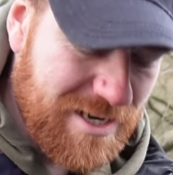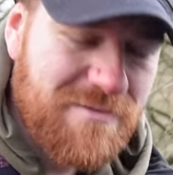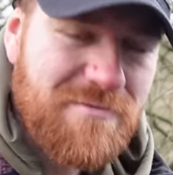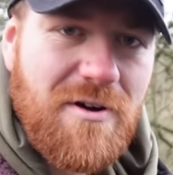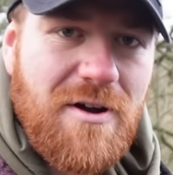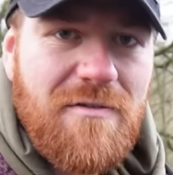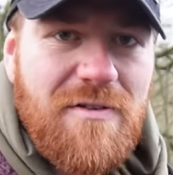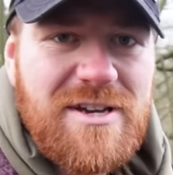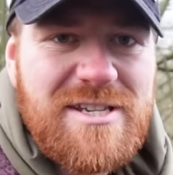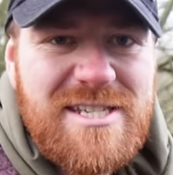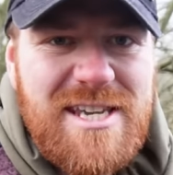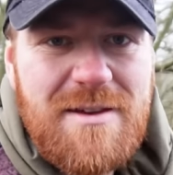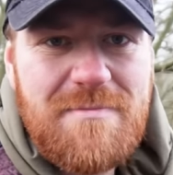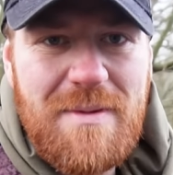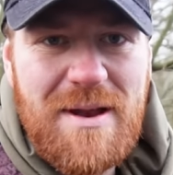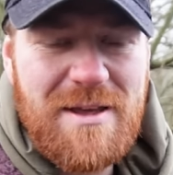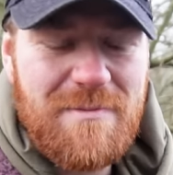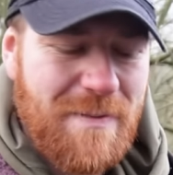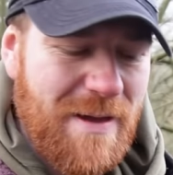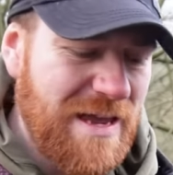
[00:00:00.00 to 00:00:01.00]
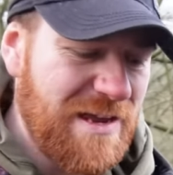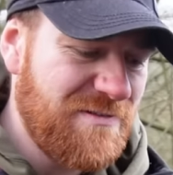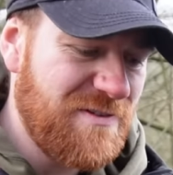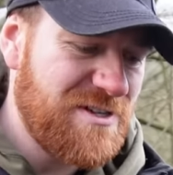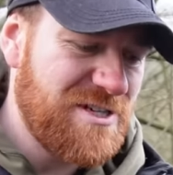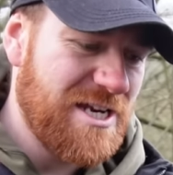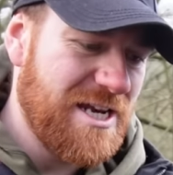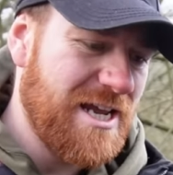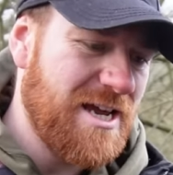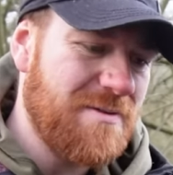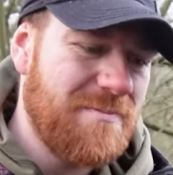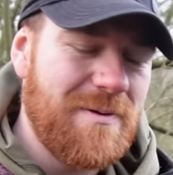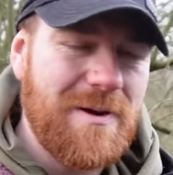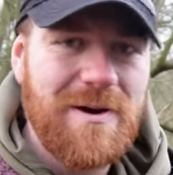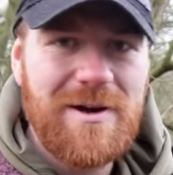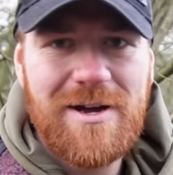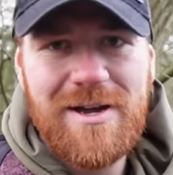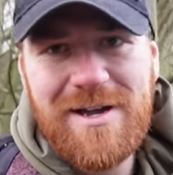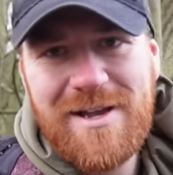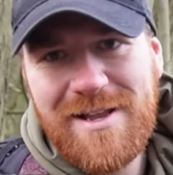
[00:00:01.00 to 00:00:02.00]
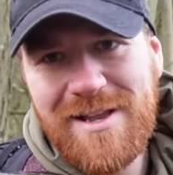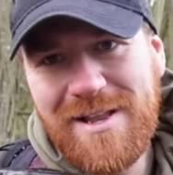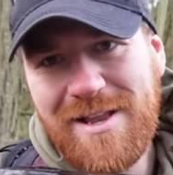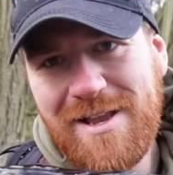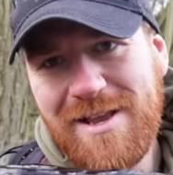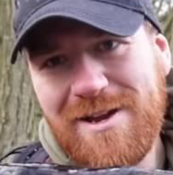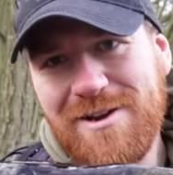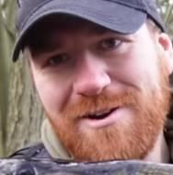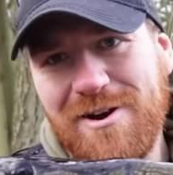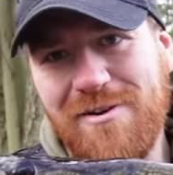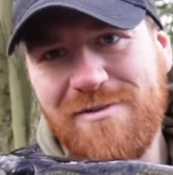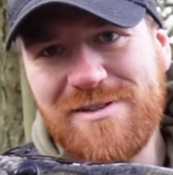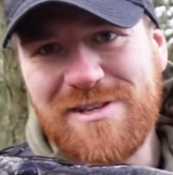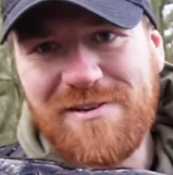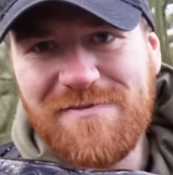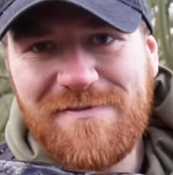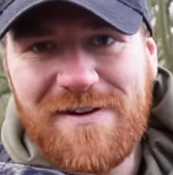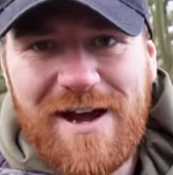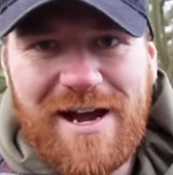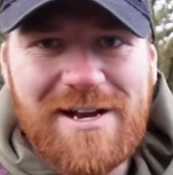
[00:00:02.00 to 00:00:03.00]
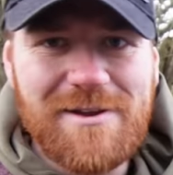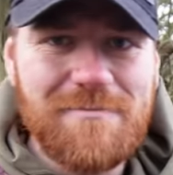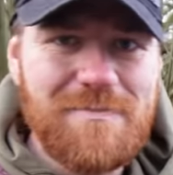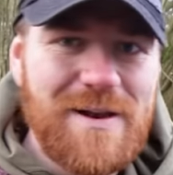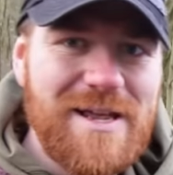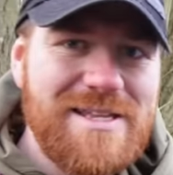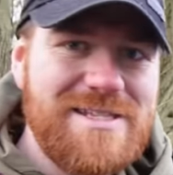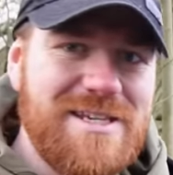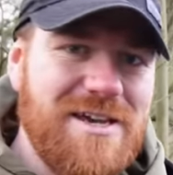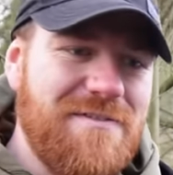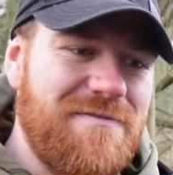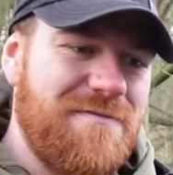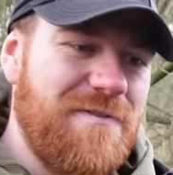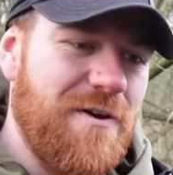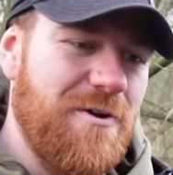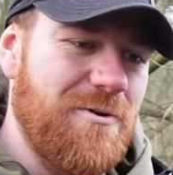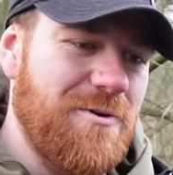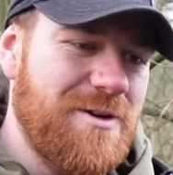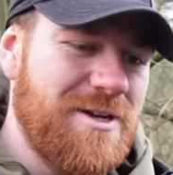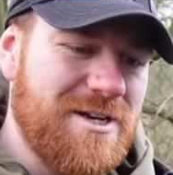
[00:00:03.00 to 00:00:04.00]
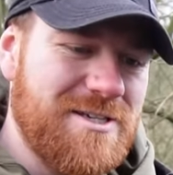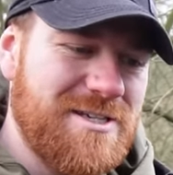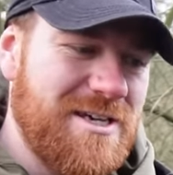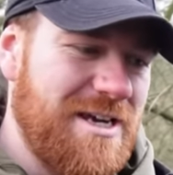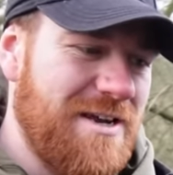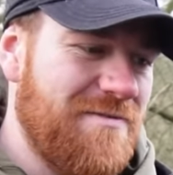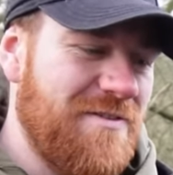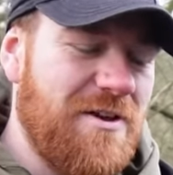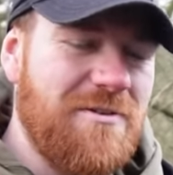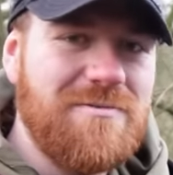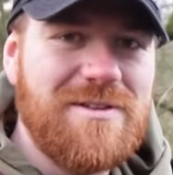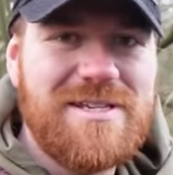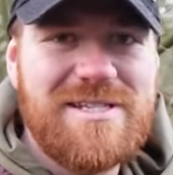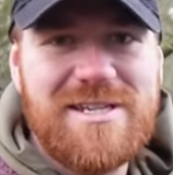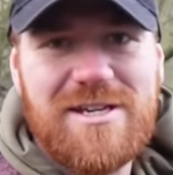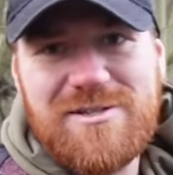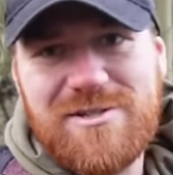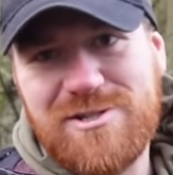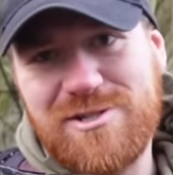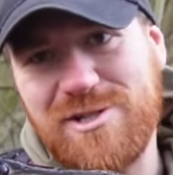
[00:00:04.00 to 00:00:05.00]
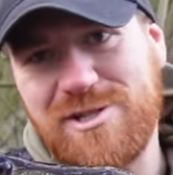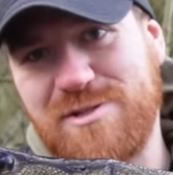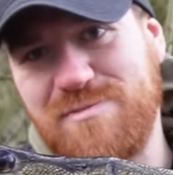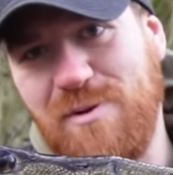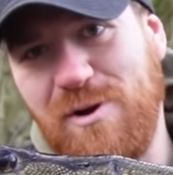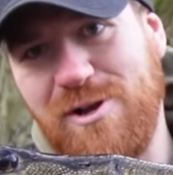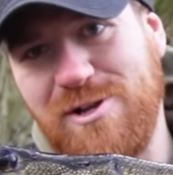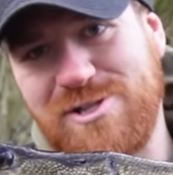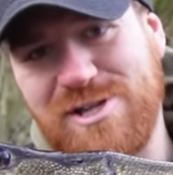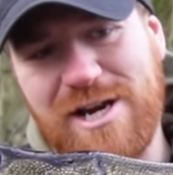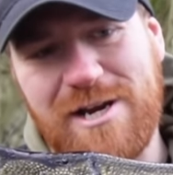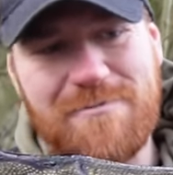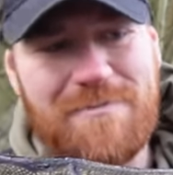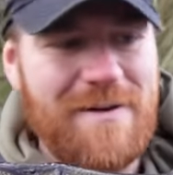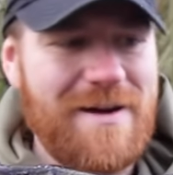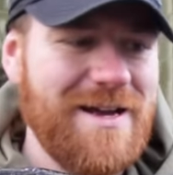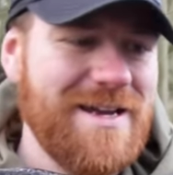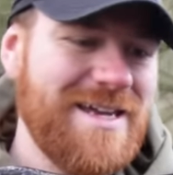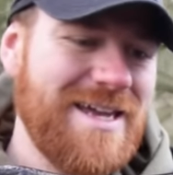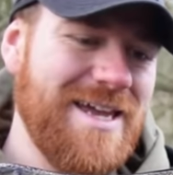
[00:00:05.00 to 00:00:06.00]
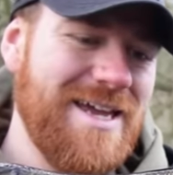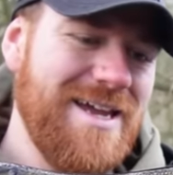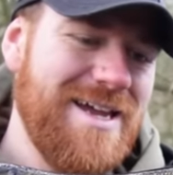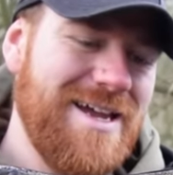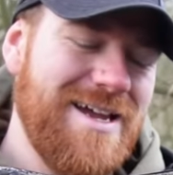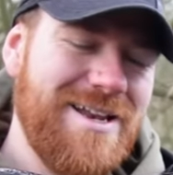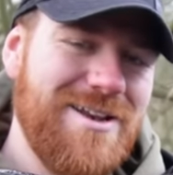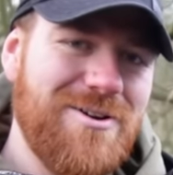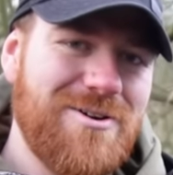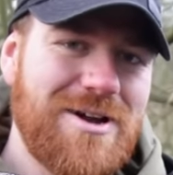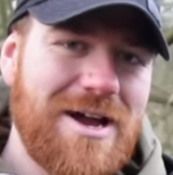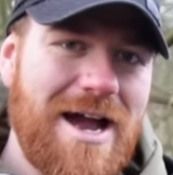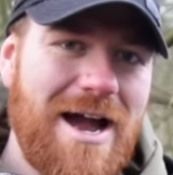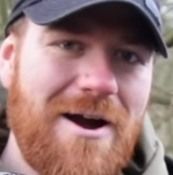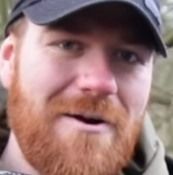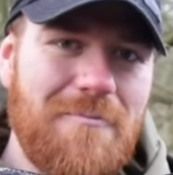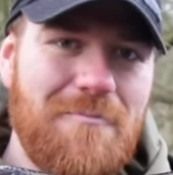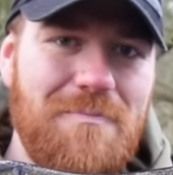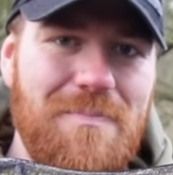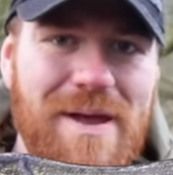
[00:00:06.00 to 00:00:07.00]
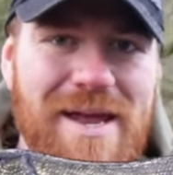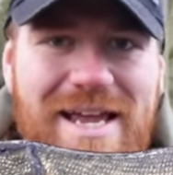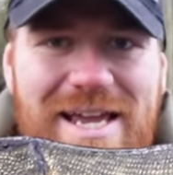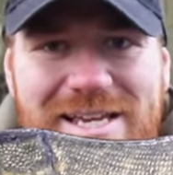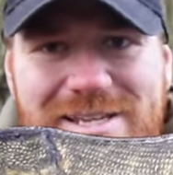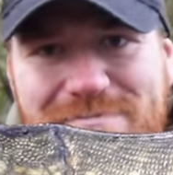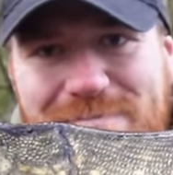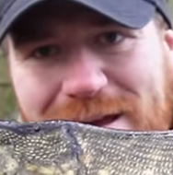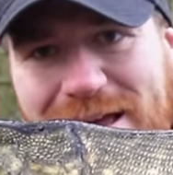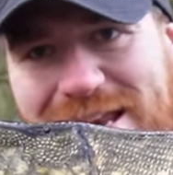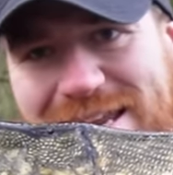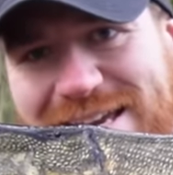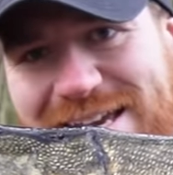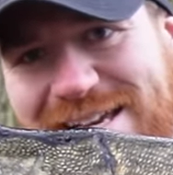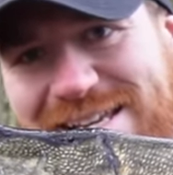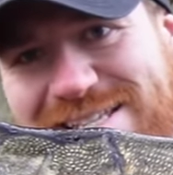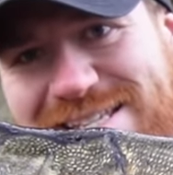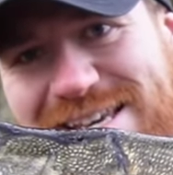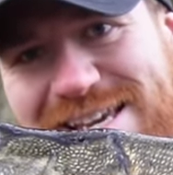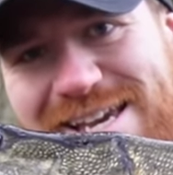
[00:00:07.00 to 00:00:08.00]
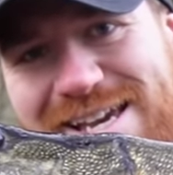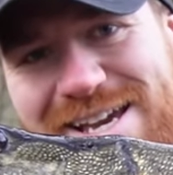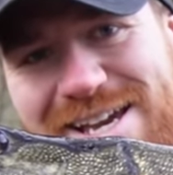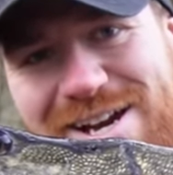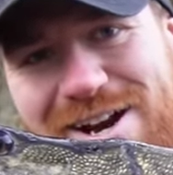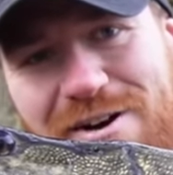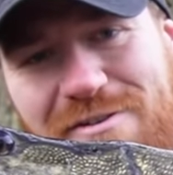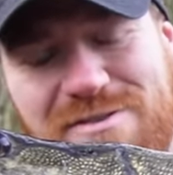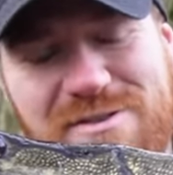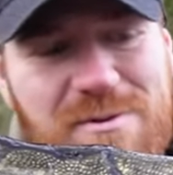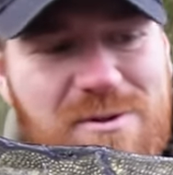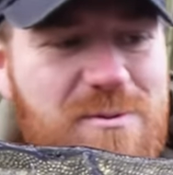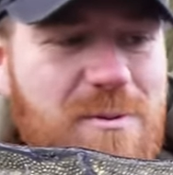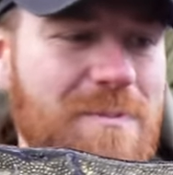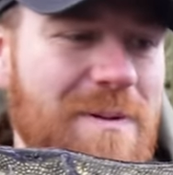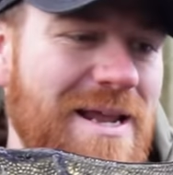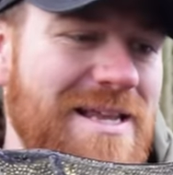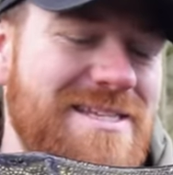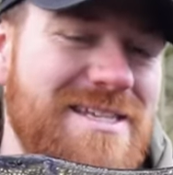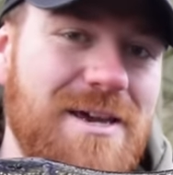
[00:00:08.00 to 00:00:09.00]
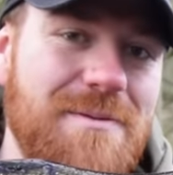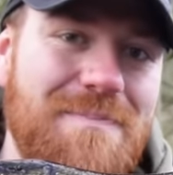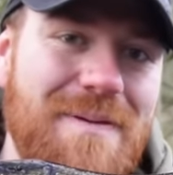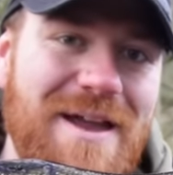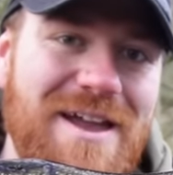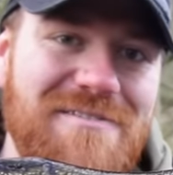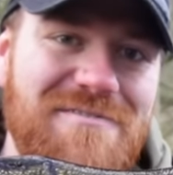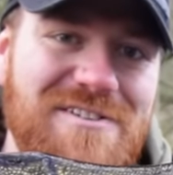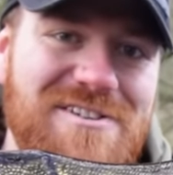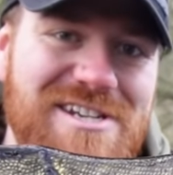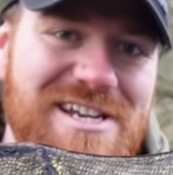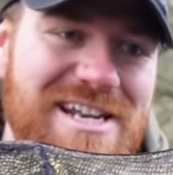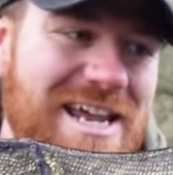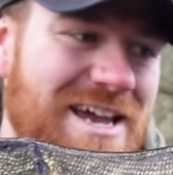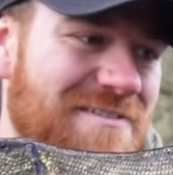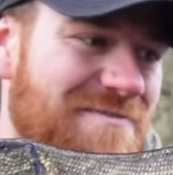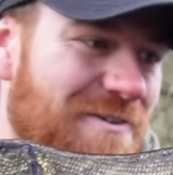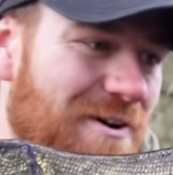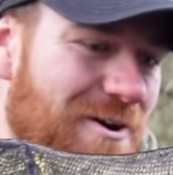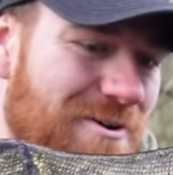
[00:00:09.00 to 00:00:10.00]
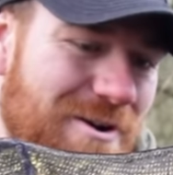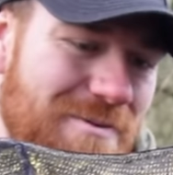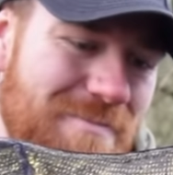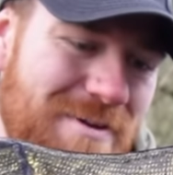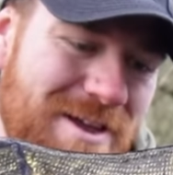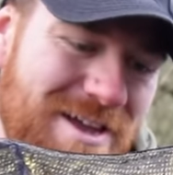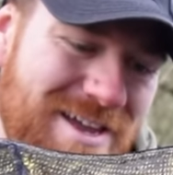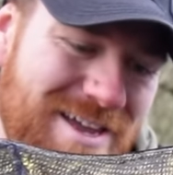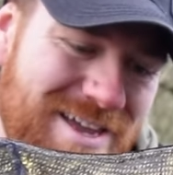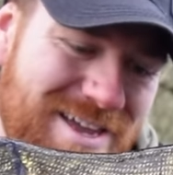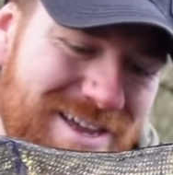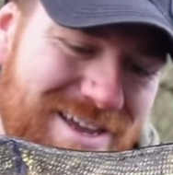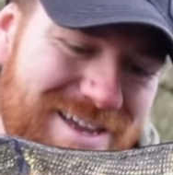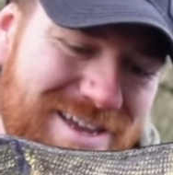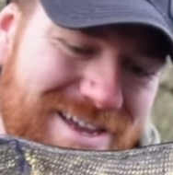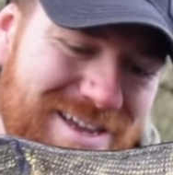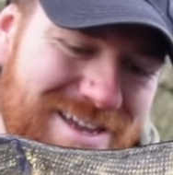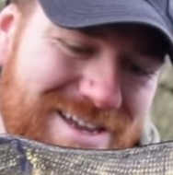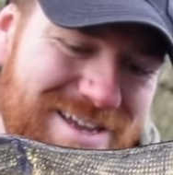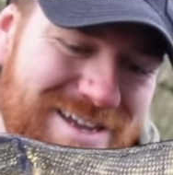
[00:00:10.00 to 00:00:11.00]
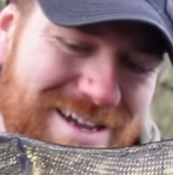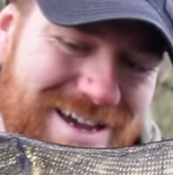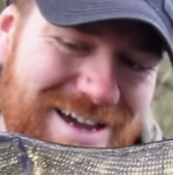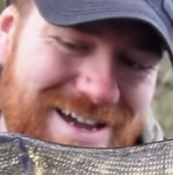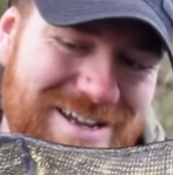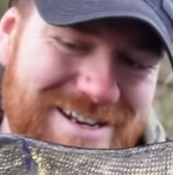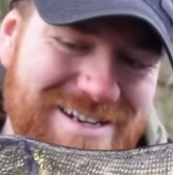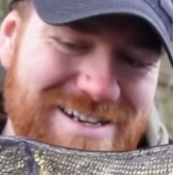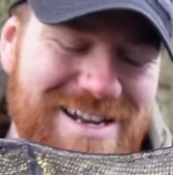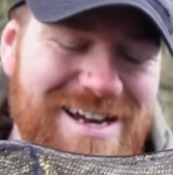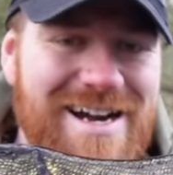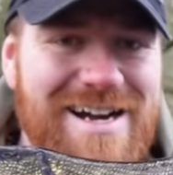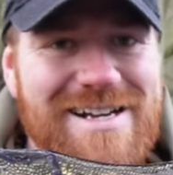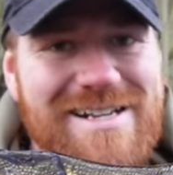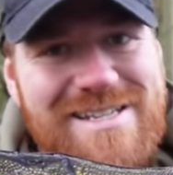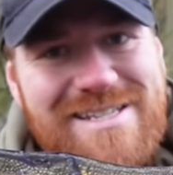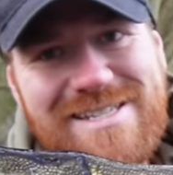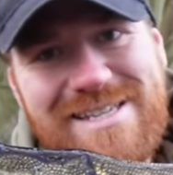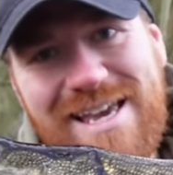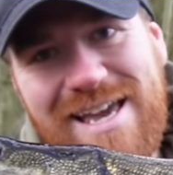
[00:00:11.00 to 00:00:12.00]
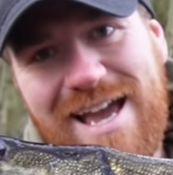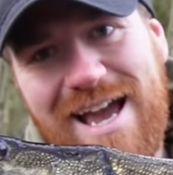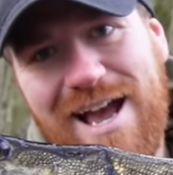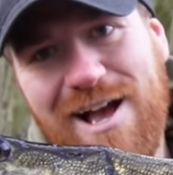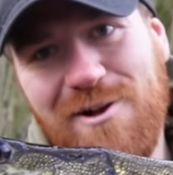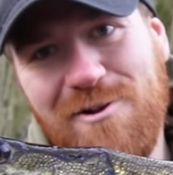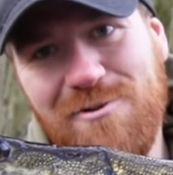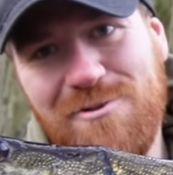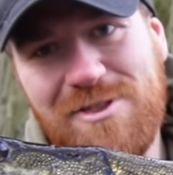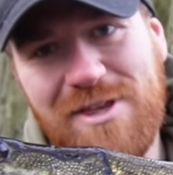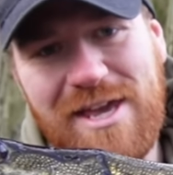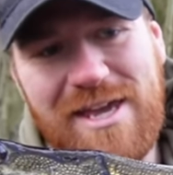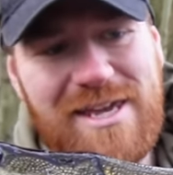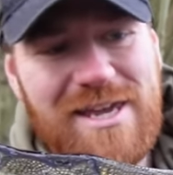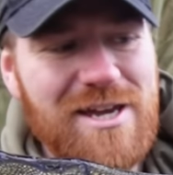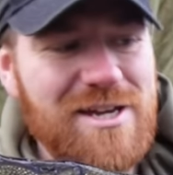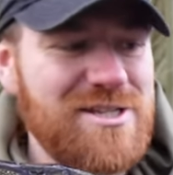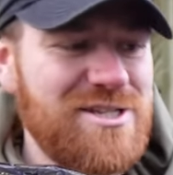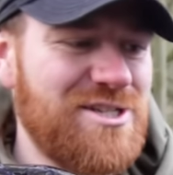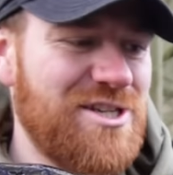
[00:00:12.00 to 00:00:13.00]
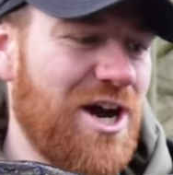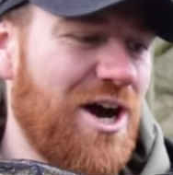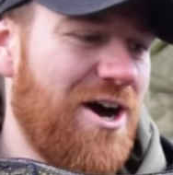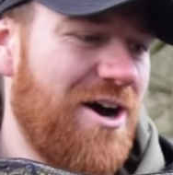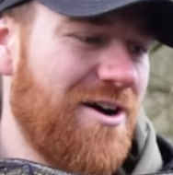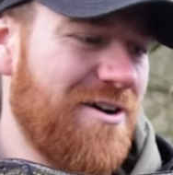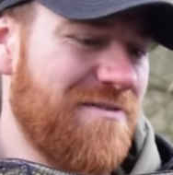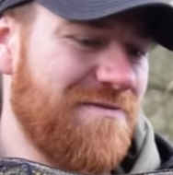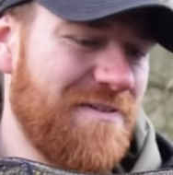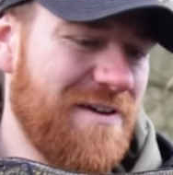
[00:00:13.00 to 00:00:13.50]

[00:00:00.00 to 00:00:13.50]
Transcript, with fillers: I never ever see many bait fish in here but obviously finding plenty of food because even though this is just a small jack pike look at how big his belly is obviously must be plenty of bait fish in here for him nice healthy dark